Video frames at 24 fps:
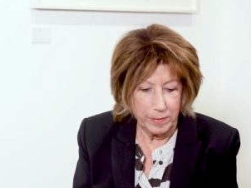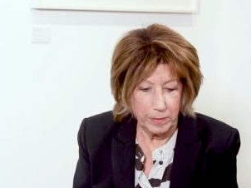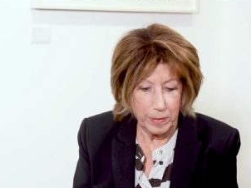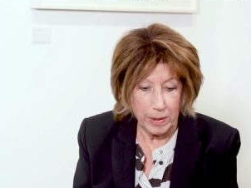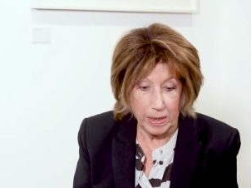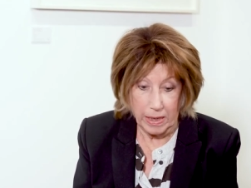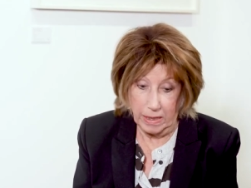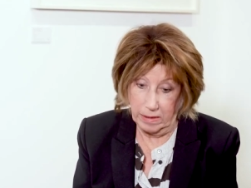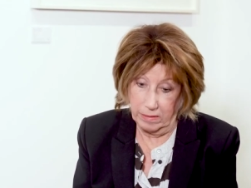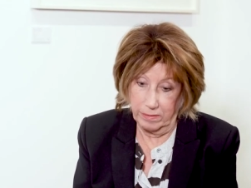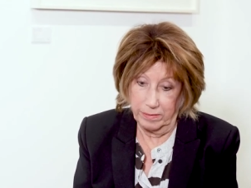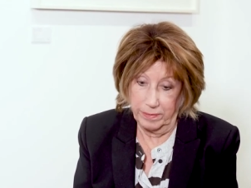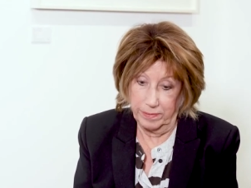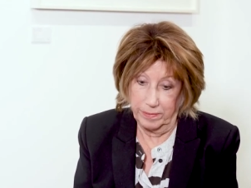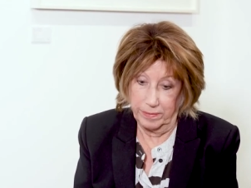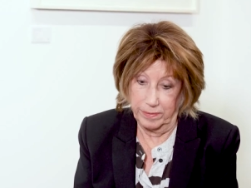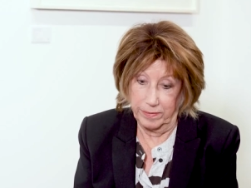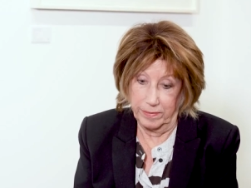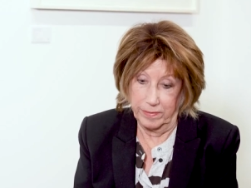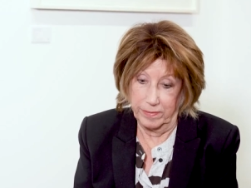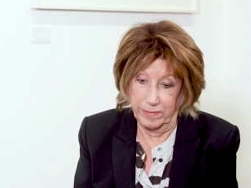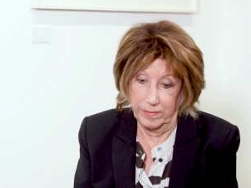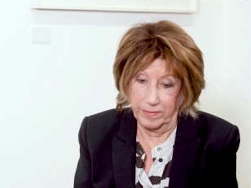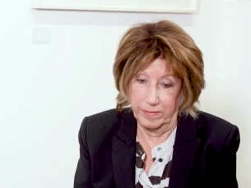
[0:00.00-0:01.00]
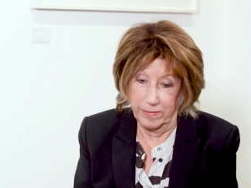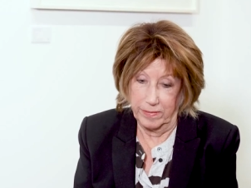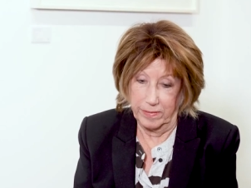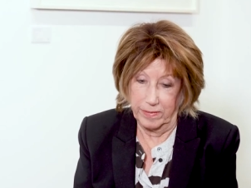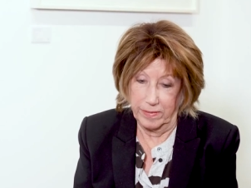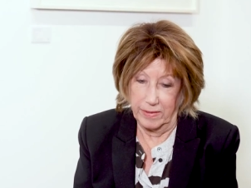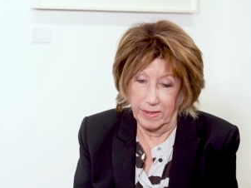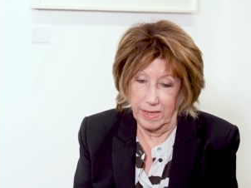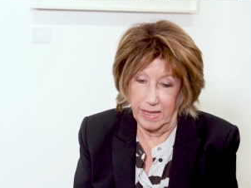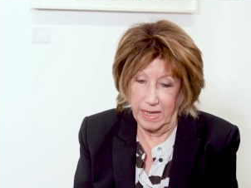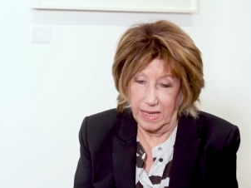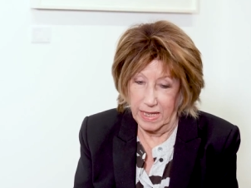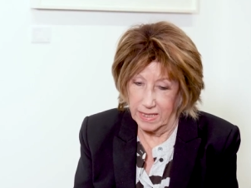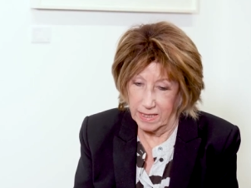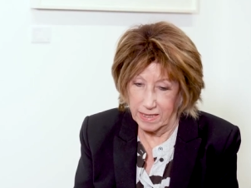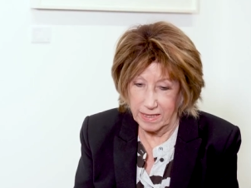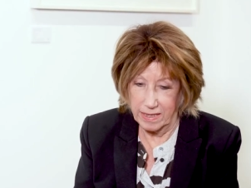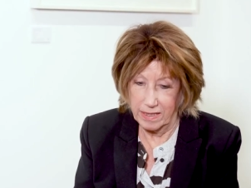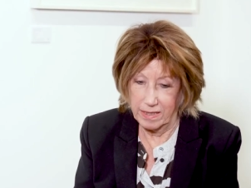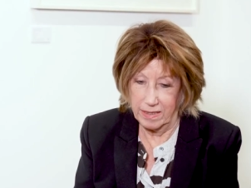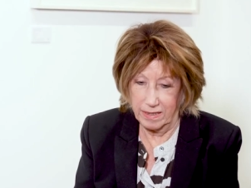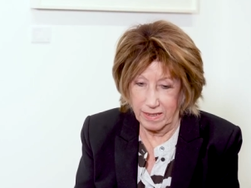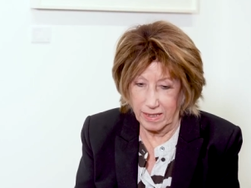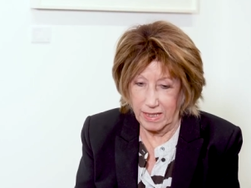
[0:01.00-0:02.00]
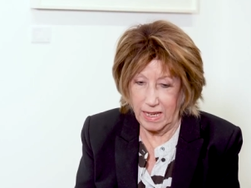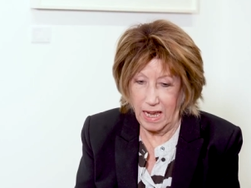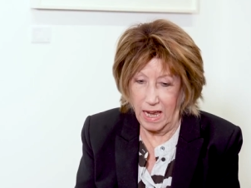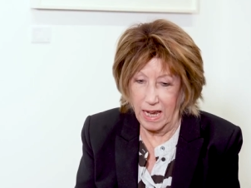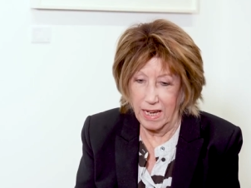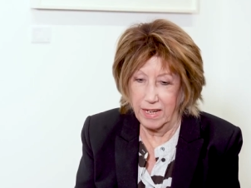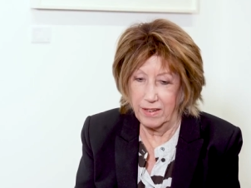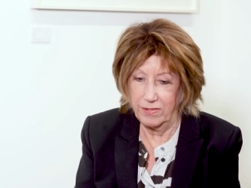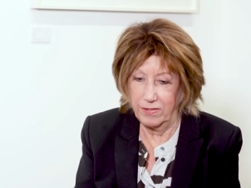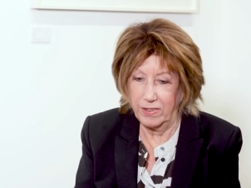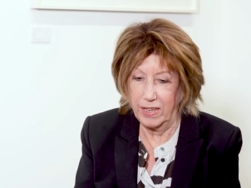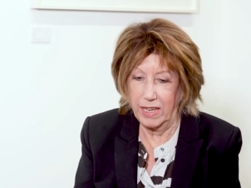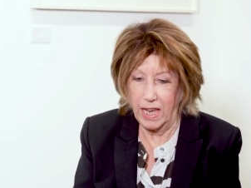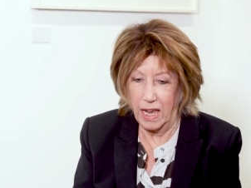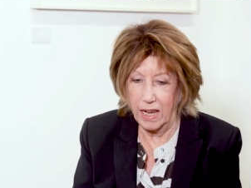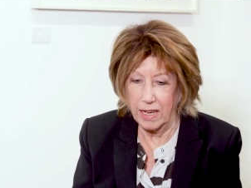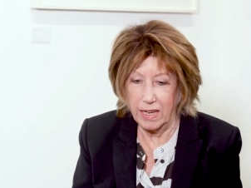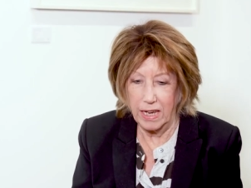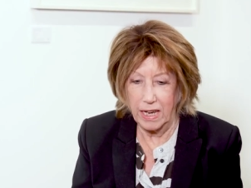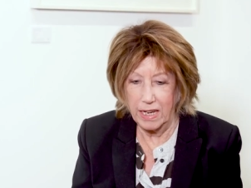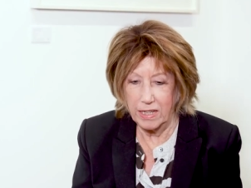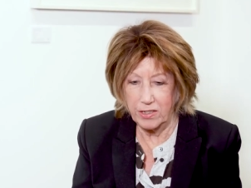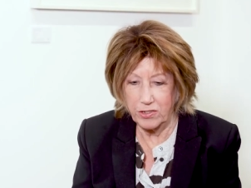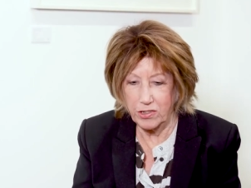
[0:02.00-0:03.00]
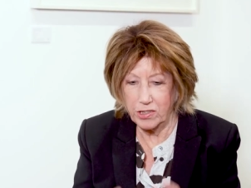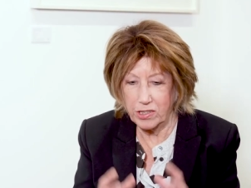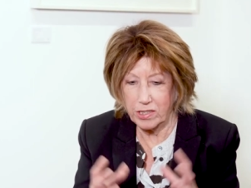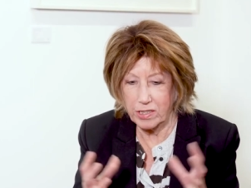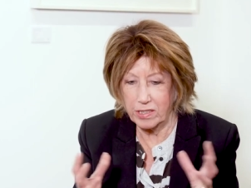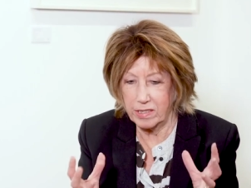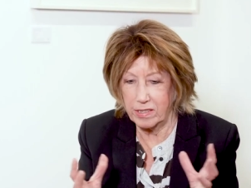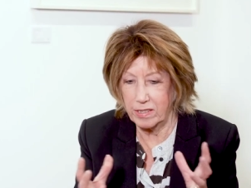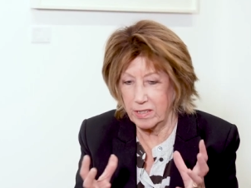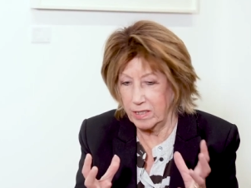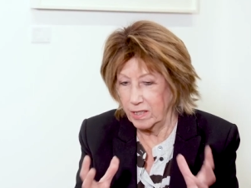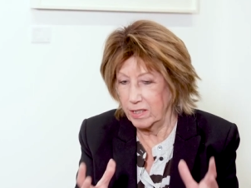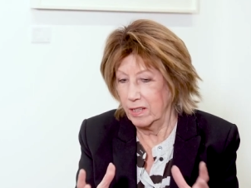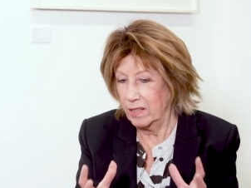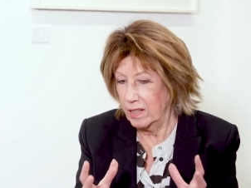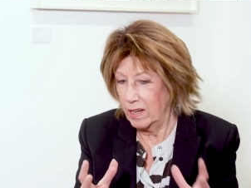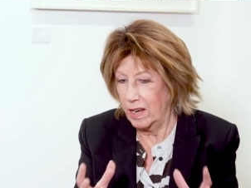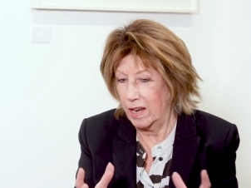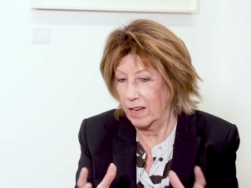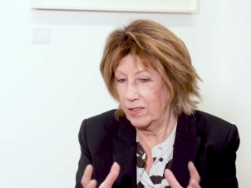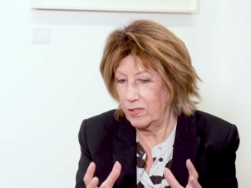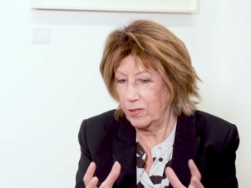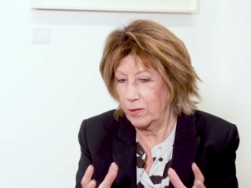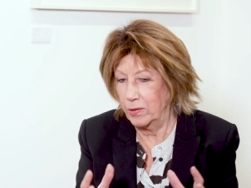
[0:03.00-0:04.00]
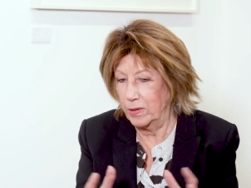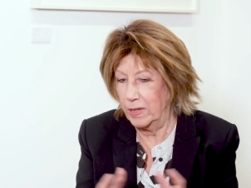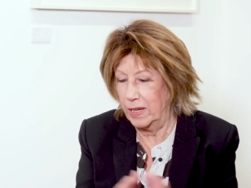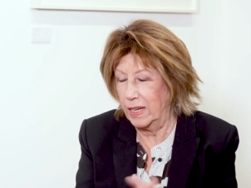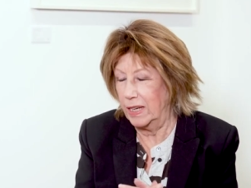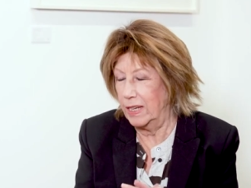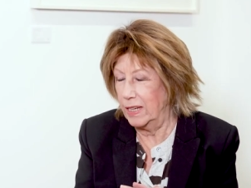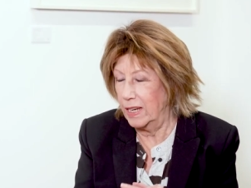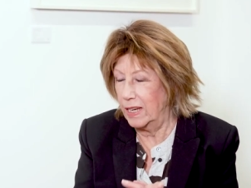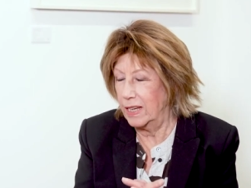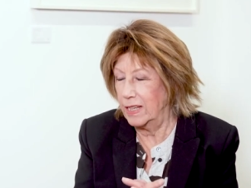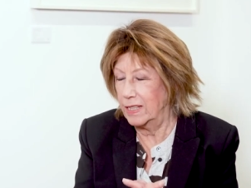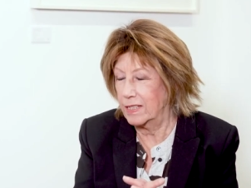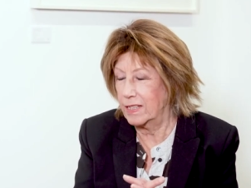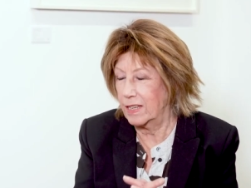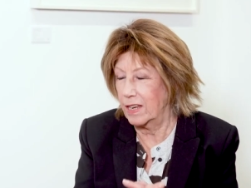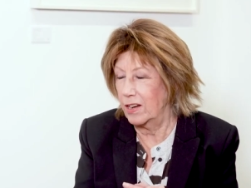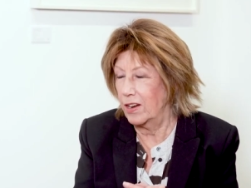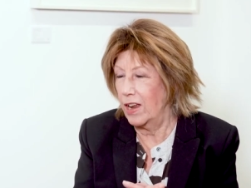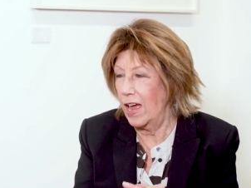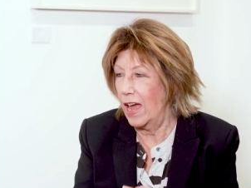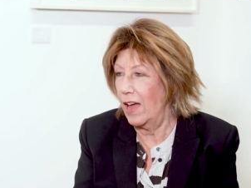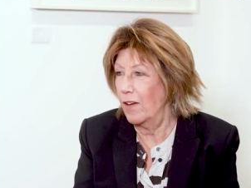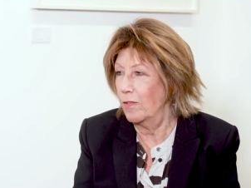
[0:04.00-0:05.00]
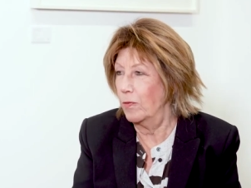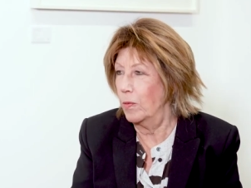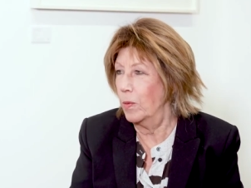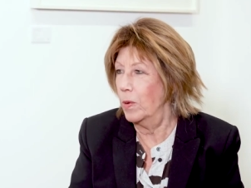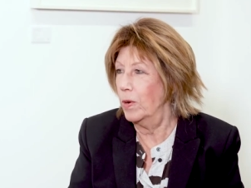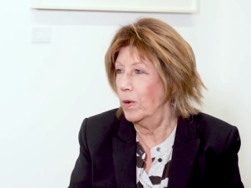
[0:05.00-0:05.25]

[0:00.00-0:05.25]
But it's the kind of thing, I thought it's got to have